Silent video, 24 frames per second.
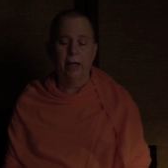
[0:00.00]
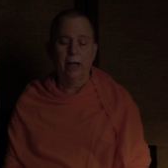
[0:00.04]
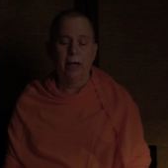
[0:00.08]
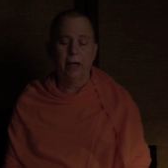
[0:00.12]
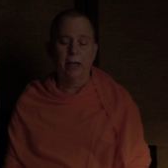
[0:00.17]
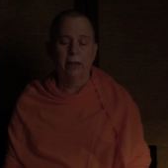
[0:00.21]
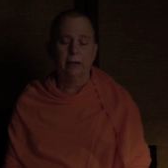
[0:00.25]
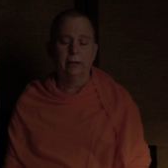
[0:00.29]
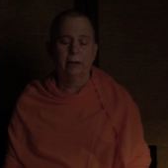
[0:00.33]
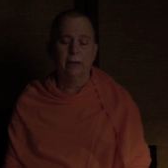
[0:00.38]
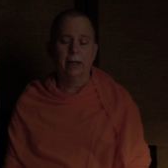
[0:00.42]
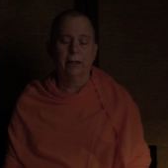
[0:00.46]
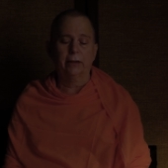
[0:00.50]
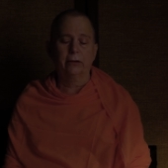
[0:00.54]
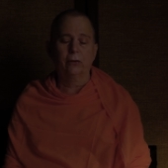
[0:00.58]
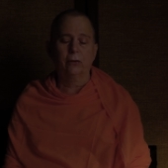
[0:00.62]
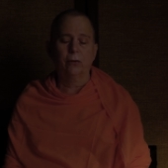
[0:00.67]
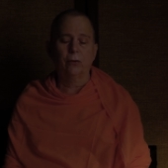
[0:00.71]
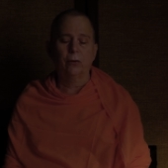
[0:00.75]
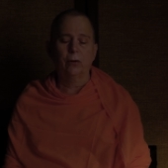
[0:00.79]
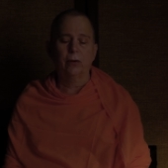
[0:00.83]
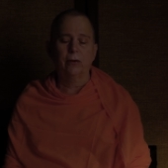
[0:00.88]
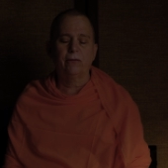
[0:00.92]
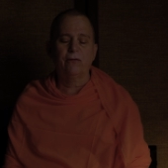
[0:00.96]
and let
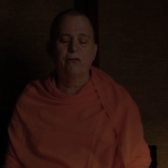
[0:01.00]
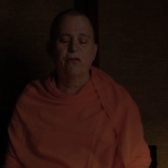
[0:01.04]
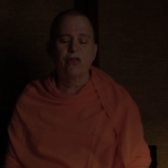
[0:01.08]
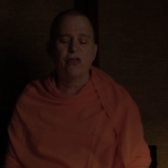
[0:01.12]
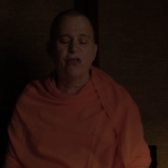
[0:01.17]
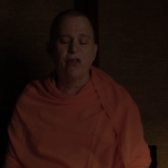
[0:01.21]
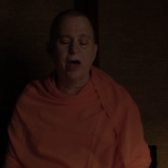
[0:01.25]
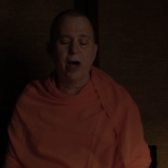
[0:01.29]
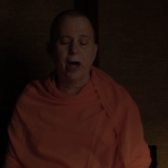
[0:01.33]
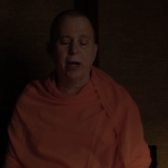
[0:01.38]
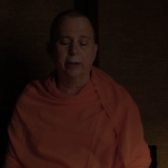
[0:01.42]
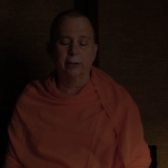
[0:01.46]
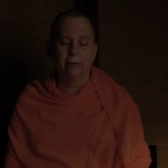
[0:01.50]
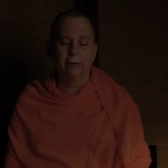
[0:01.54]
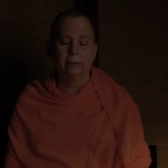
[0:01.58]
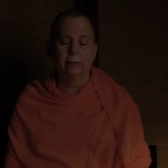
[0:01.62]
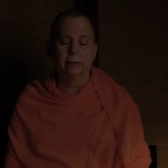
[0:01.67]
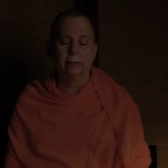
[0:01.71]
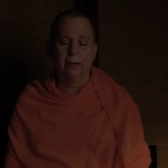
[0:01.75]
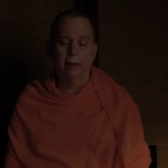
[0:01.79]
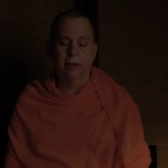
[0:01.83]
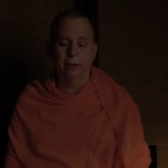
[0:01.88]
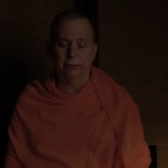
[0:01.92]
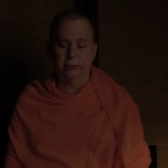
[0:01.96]
go of that
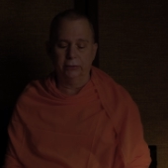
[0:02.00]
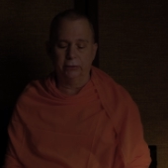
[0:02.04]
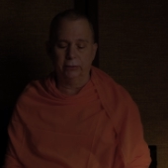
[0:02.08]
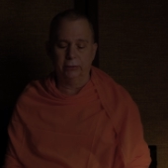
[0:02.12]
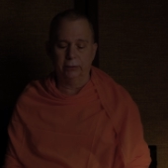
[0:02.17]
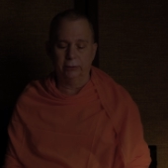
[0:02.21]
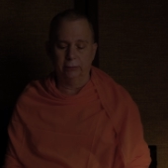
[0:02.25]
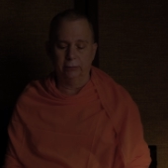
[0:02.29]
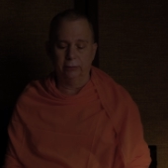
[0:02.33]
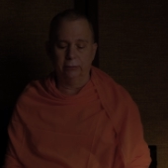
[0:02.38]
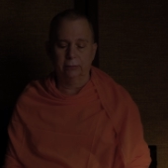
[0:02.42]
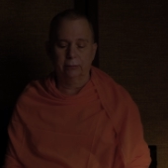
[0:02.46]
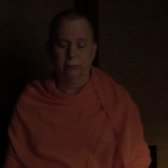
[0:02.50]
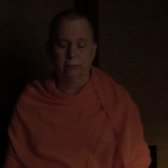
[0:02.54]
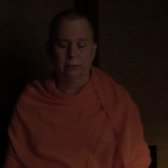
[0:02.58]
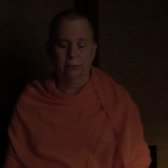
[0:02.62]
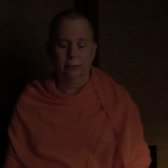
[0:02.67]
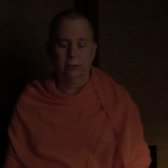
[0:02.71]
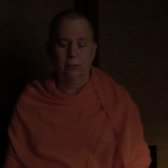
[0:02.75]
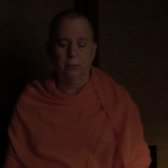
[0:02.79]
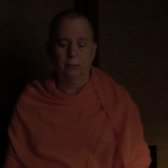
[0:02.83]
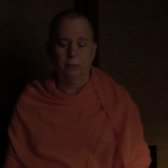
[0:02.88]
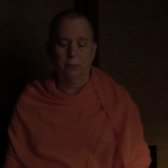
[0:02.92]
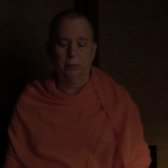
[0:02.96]
tension
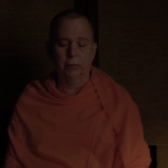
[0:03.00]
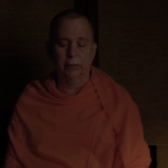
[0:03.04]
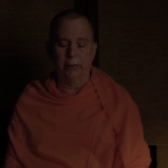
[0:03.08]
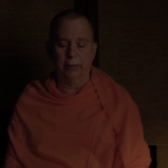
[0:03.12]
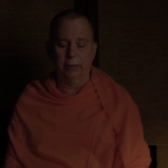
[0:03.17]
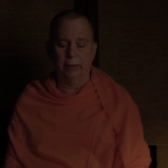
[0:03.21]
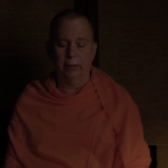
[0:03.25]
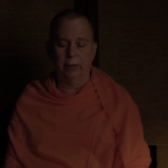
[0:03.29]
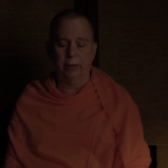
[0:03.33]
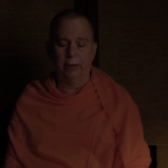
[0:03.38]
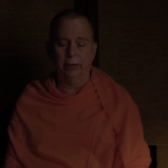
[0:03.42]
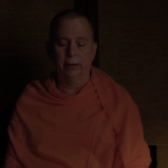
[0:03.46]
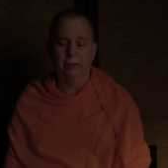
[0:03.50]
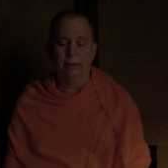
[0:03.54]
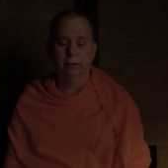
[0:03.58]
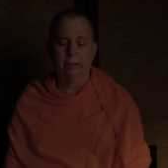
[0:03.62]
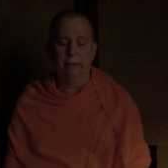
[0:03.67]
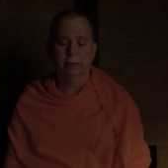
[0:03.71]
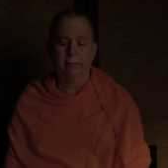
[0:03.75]
completely.